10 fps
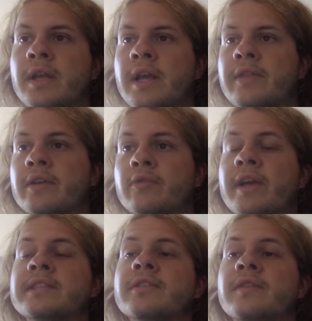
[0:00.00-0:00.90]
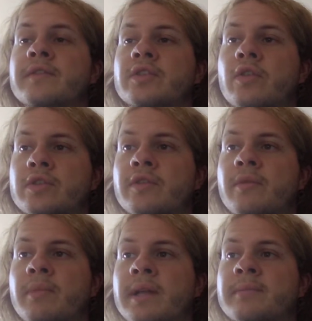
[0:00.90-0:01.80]
The greater the viscosity of
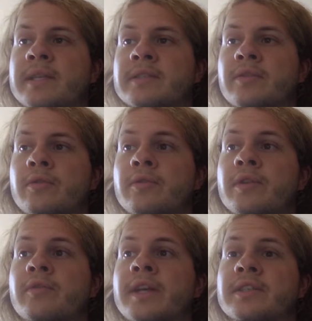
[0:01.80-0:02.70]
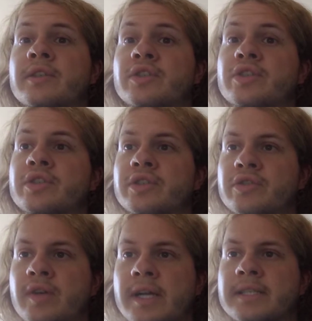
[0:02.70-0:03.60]
the blood passing through, the greater the shear
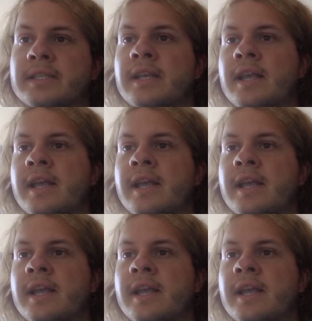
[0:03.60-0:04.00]
stress.